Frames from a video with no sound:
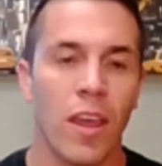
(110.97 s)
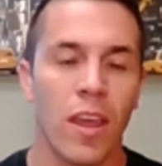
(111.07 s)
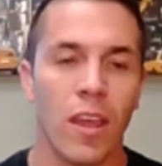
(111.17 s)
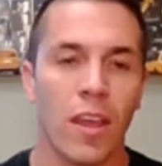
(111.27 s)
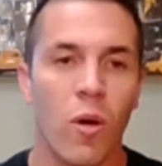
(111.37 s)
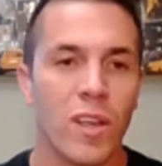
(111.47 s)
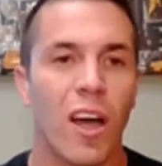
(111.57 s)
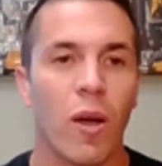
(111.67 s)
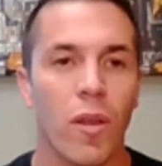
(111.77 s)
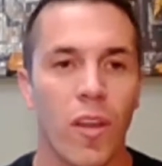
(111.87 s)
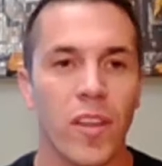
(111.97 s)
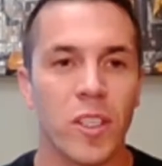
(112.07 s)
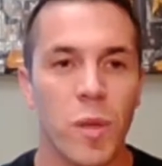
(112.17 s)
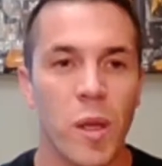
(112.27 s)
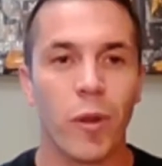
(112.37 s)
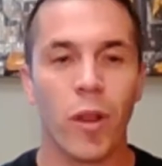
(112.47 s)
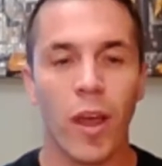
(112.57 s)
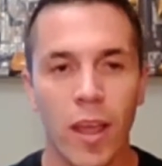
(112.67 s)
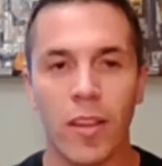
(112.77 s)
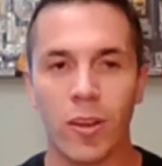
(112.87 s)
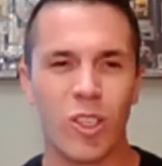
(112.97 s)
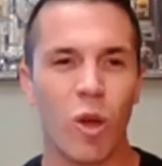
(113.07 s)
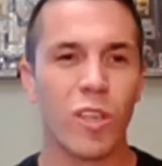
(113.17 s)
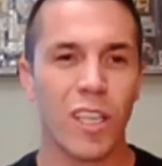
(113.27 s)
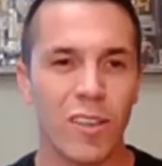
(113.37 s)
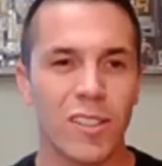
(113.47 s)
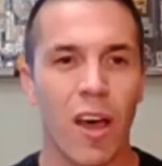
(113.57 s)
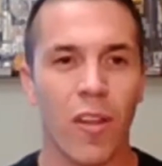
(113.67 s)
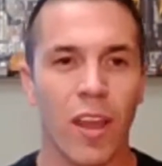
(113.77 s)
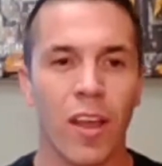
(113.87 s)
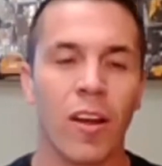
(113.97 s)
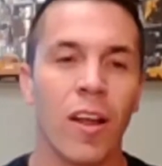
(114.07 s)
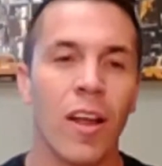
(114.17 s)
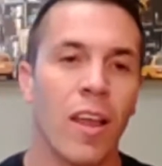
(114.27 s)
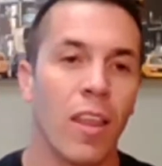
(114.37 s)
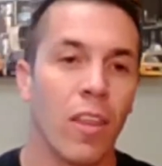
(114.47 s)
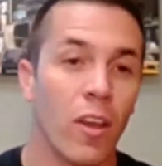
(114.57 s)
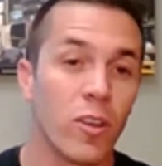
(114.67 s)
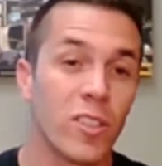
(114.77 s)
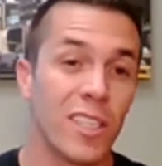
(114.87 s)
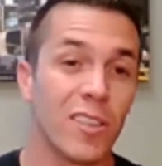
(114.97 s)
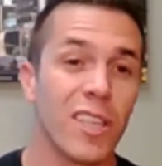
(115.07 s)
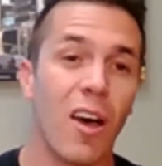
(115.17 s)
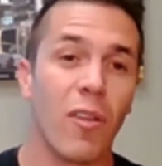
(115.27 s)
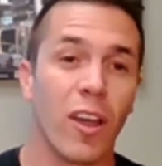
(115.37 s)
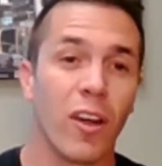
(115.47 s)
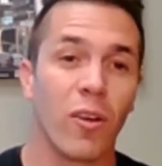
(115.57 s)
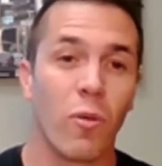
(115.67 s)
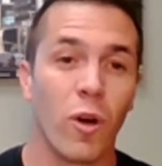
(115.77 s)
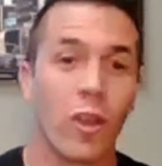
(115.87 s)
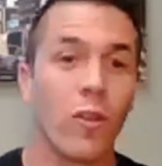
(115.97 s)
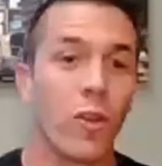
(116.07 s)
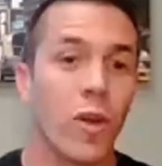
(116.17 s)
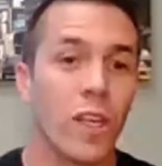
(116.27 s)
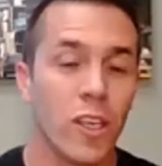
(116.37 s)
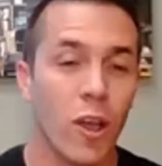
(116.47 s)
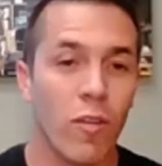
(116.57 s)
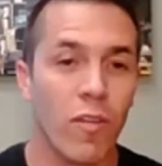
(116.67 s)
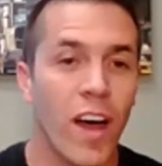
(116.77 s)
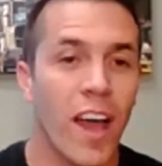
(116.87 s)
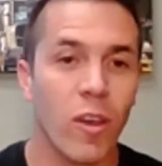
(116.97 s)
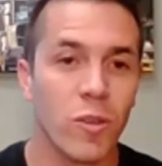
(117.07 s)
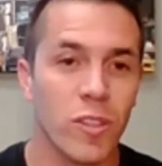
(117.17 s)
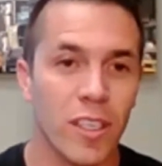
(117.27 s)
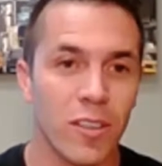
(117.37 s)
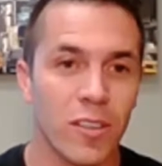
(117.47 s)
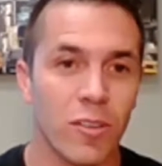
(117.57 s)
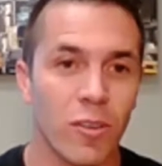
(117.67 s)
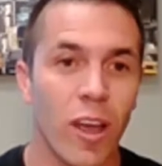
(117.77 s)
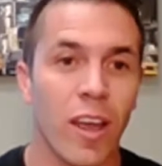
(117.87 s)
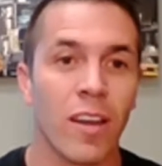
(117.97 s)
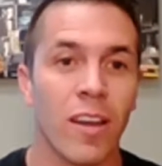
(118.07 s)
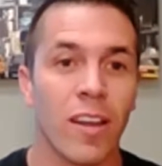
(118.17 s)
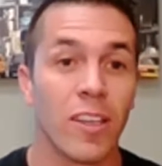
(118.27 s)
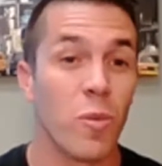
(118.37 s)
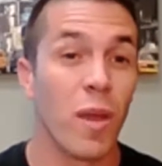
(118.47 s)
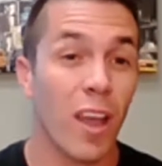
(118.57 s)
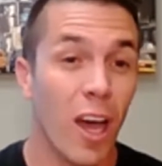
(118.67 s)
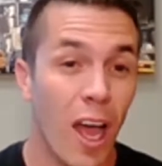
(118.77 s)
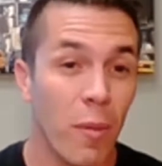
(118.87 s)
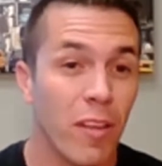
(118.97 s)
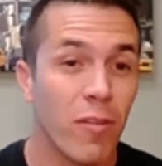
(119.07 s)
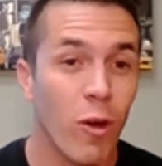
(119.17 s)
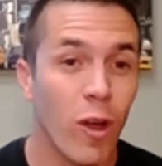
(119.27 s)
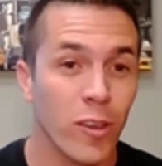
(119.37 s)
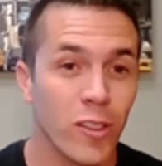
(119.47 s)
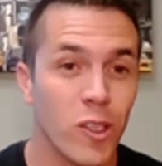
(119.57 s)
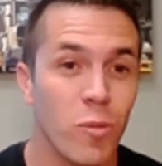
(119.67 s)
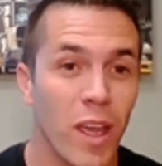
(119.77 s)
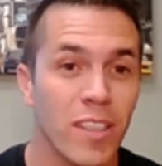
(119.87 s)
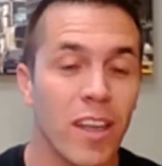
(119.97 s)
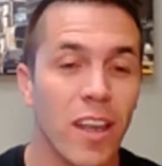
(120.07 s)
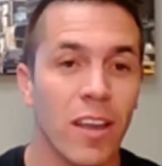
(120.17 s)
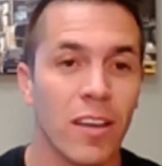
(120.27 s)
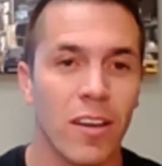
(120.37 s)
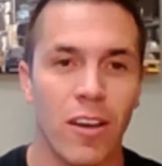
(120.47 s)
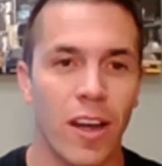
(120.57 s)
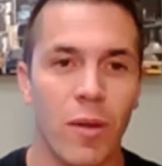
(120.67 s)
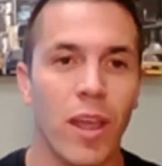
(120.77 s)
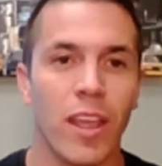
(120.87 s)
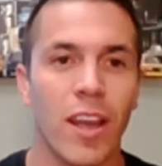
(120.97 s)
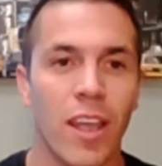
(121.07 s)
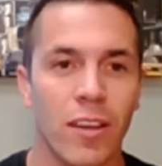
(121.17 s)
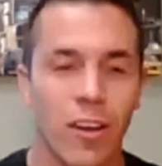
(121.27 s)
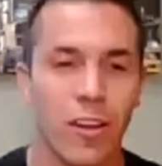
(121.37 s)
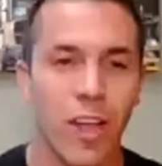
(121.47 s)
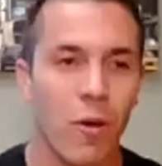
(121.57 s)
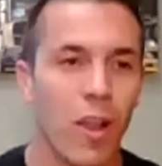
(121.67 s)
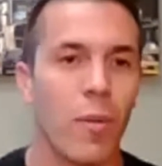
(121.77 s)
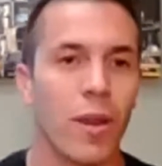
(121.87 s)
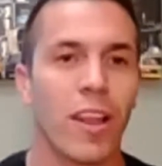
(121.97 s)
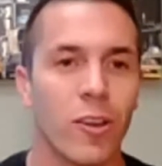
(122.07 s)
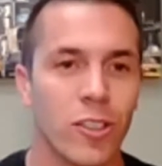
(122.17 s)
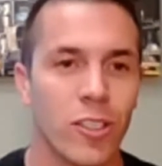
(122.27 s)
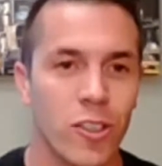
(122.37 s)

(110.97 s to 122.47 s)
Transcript: go and talk with all these people. Hey, there's no deals out there. There's deals out there. What are you doing to go find those deals, right? How many phone calls did you make today? Oh, I didn't make any. Okay, well, how many letters did you